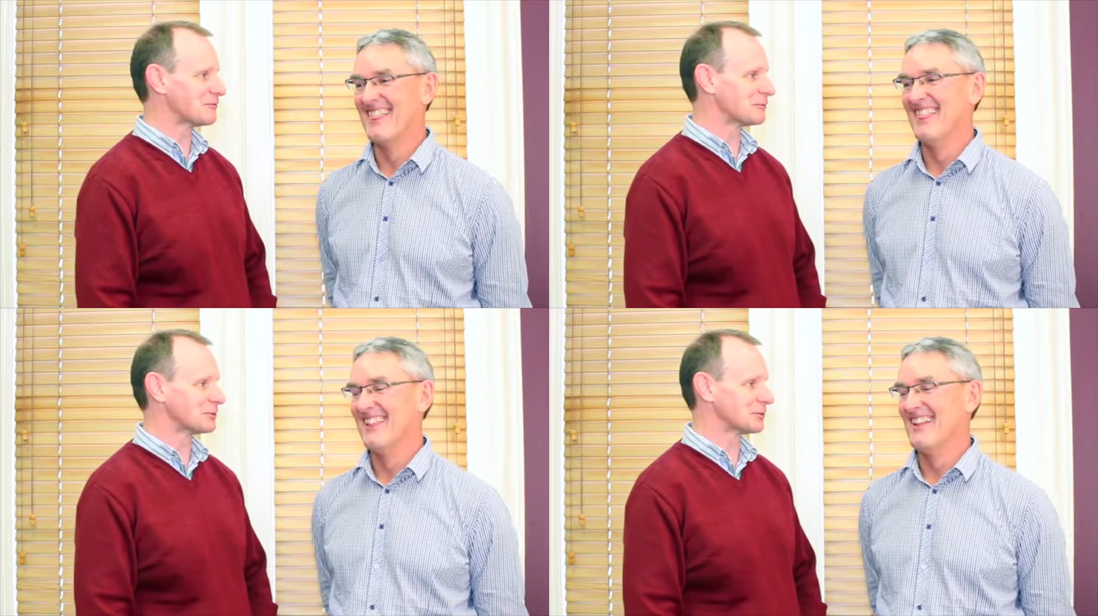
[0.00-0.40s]

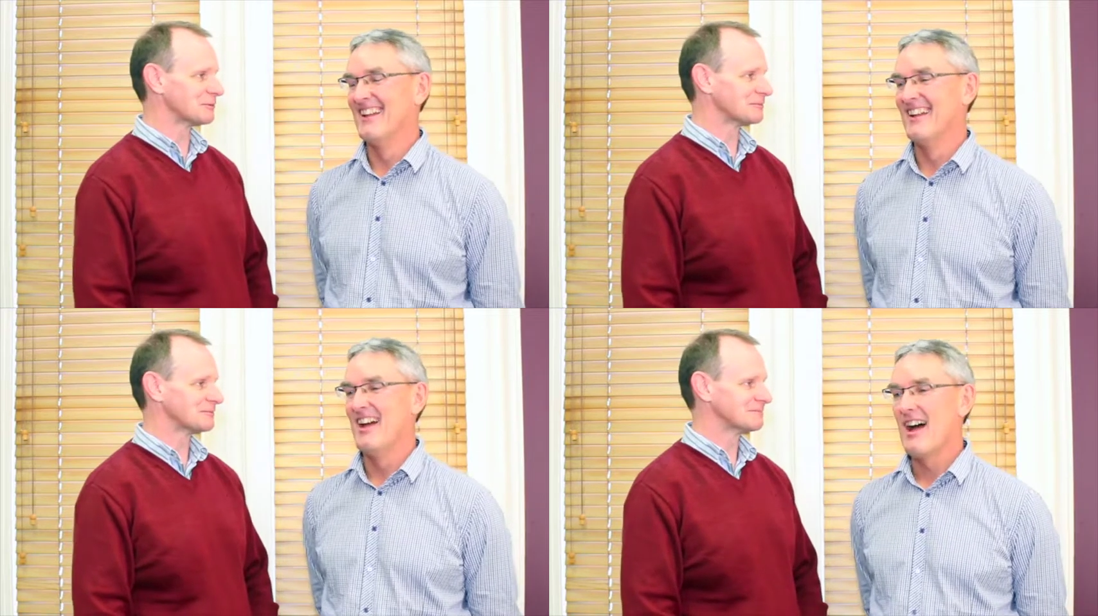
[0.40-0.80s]
Speaker 1: have for
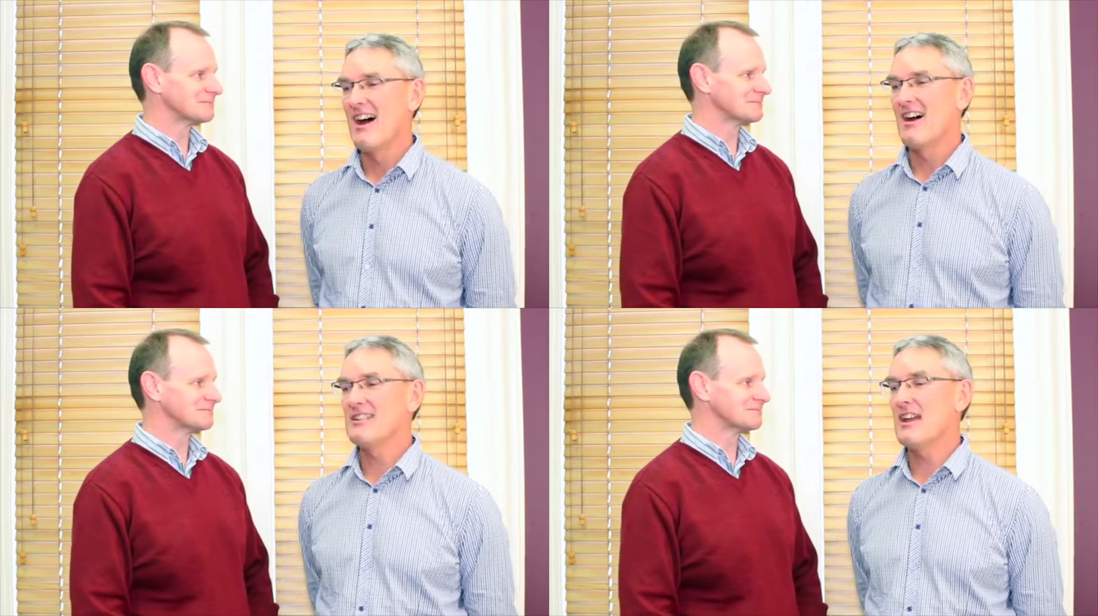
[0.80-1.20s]
us?
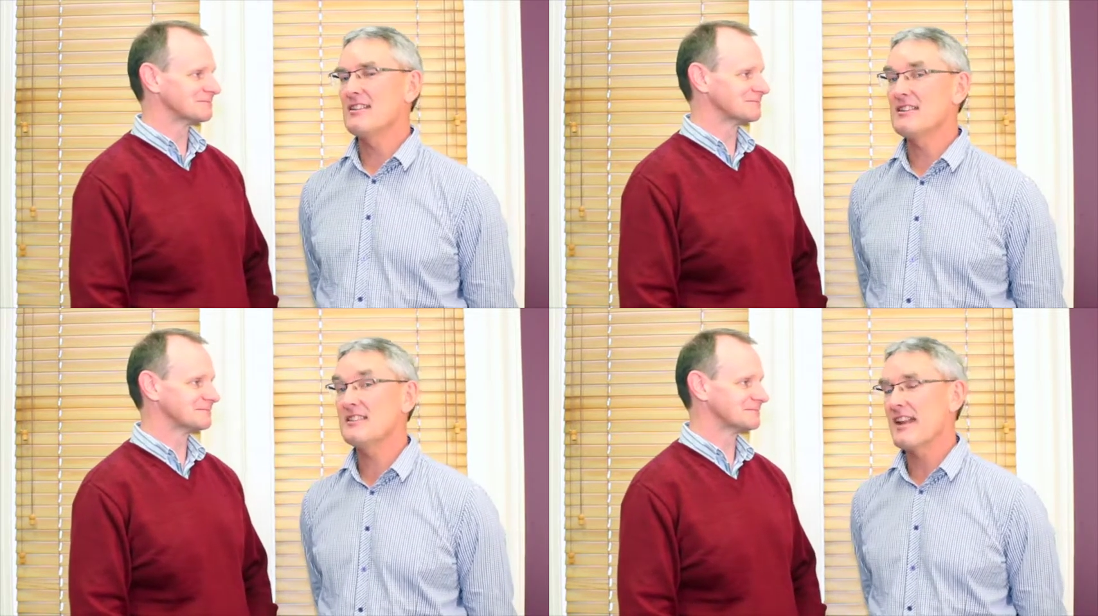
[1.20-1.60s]
Speaker 2: Uh, yeah,
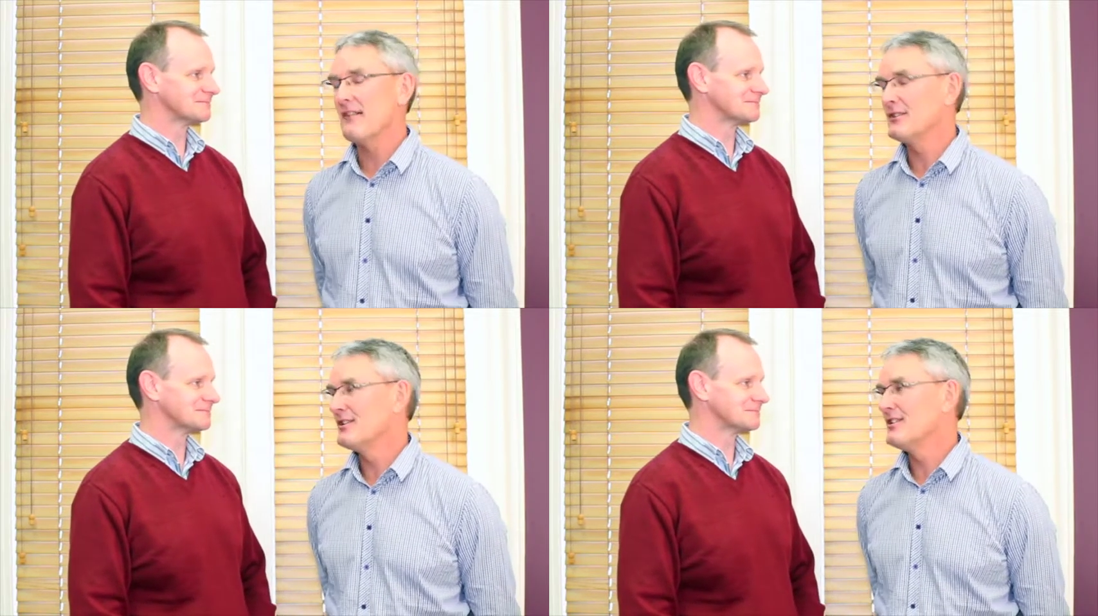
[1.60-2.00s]
yesterday
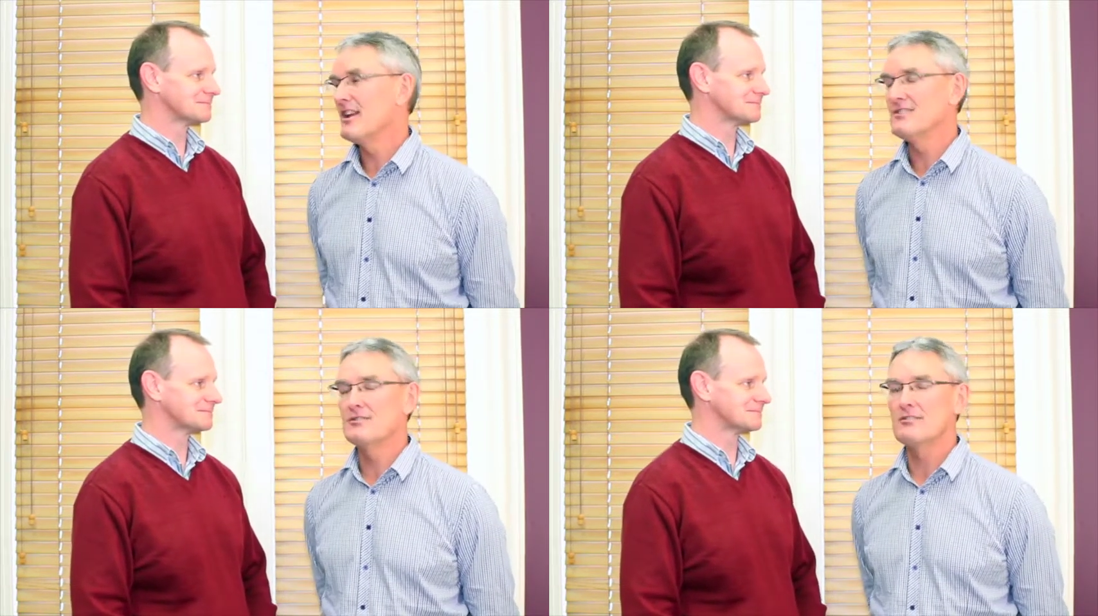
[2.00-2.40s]
afternoon,
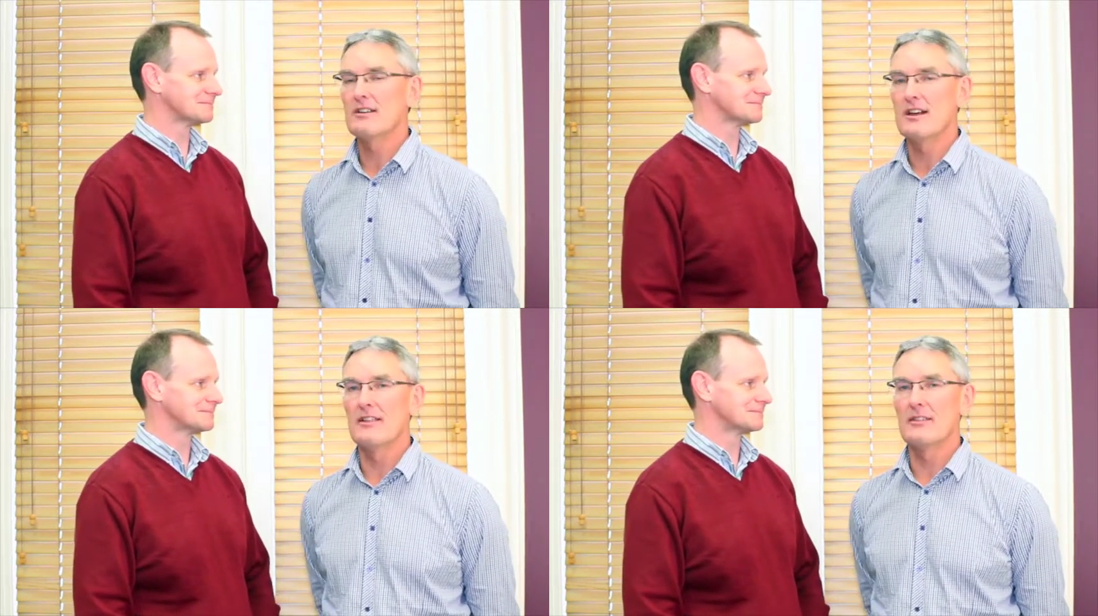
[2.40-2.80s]
Andrew,
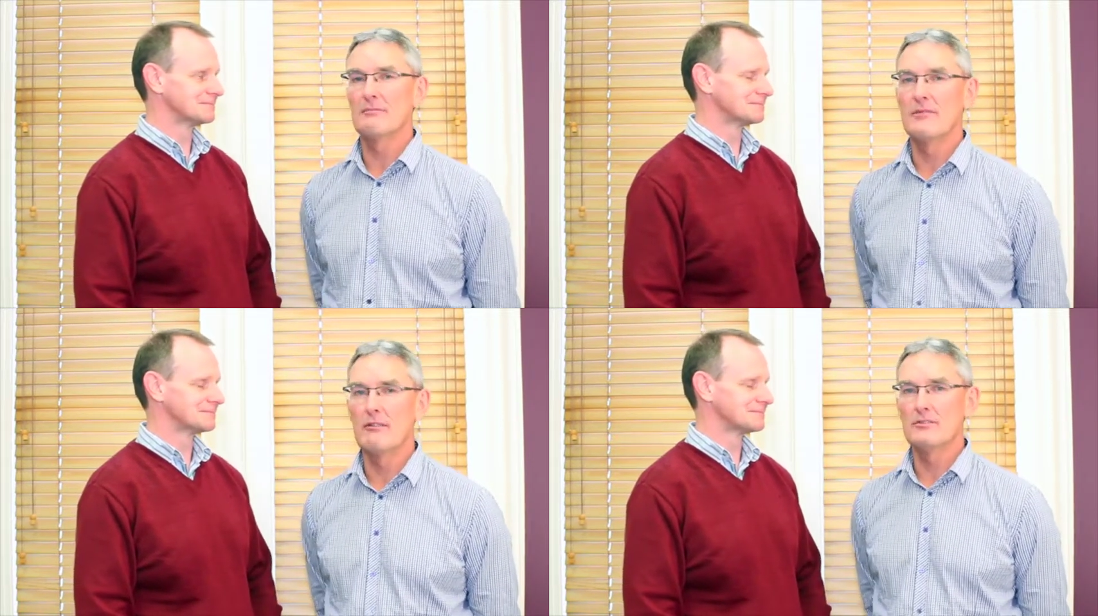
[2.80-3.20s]
uh, the
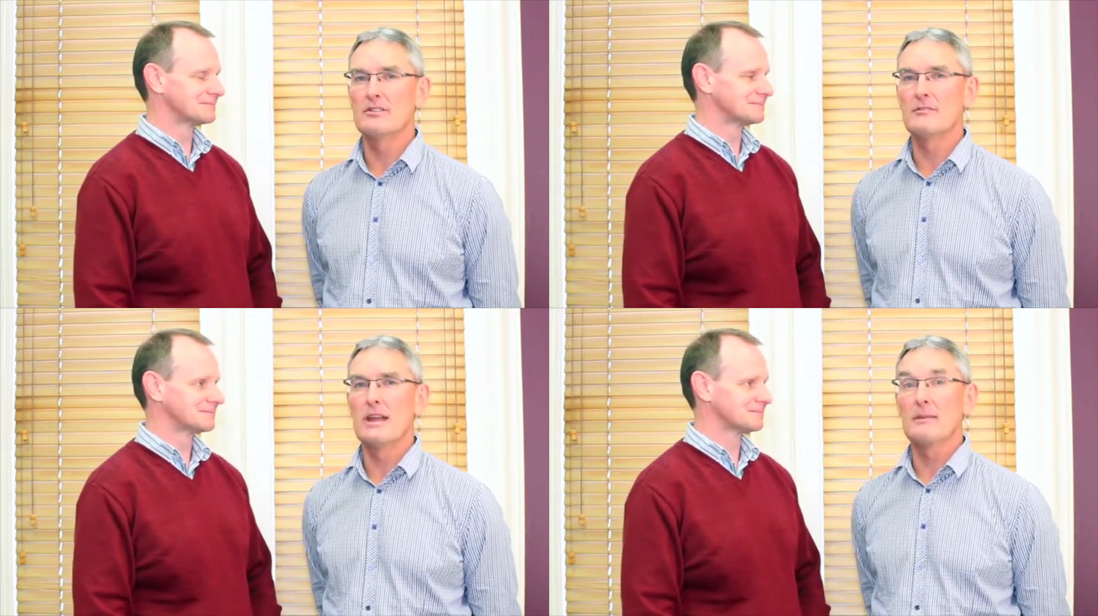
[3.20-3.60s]

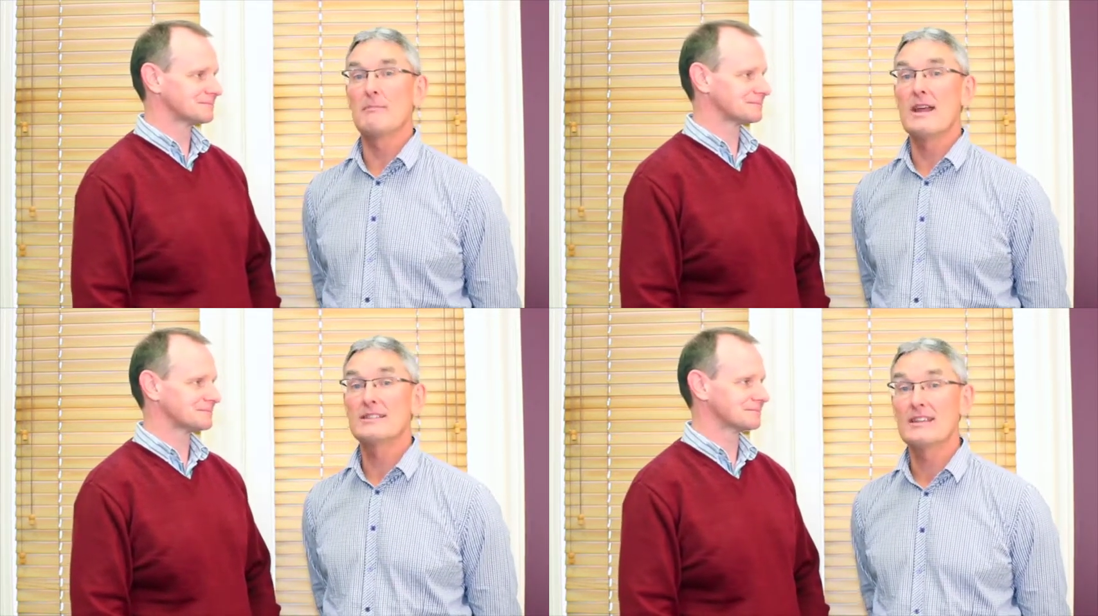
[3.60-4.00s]
Reserve Bank
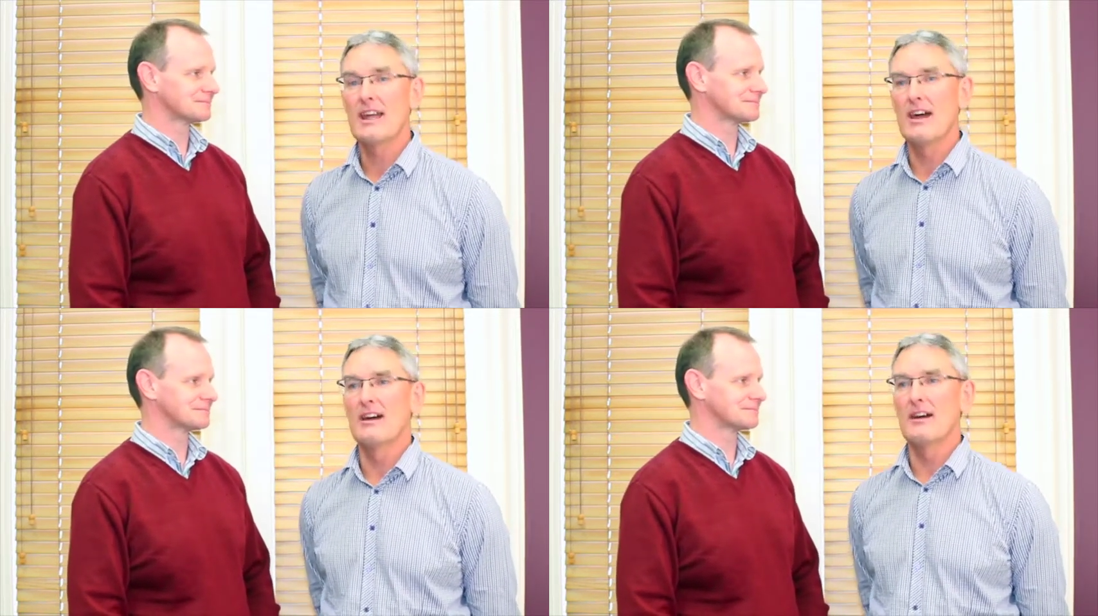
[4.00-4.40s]
met
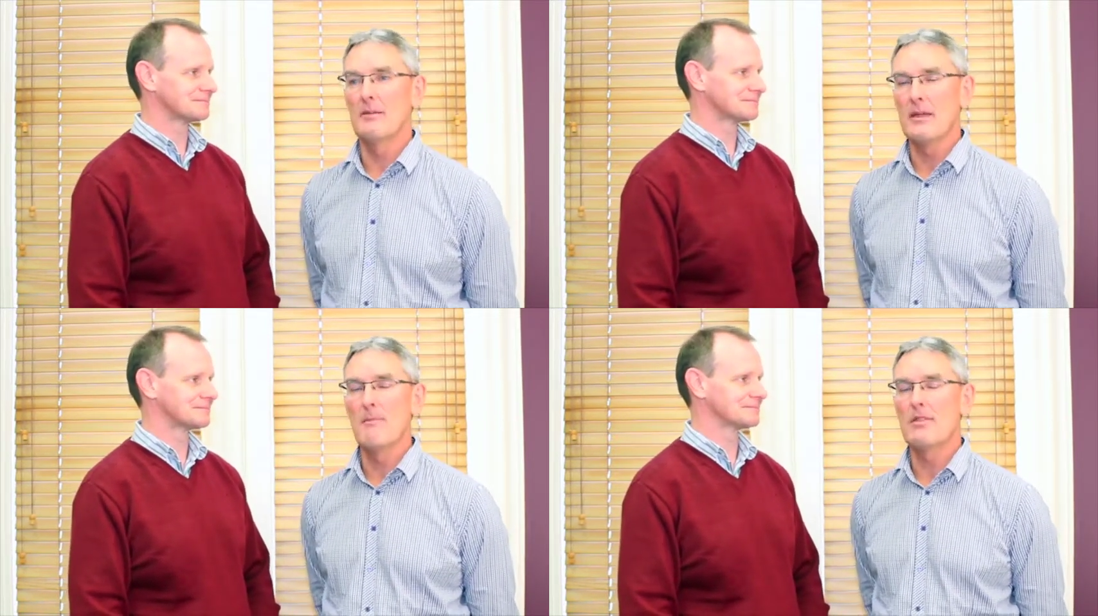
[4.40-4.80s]
uh,
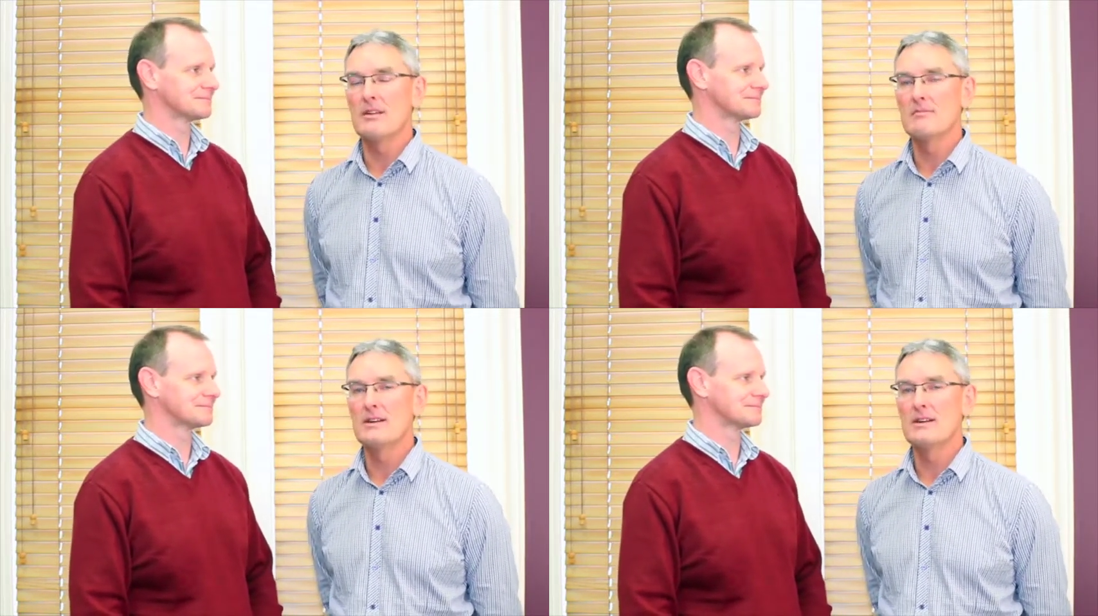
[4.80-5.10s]
their monthly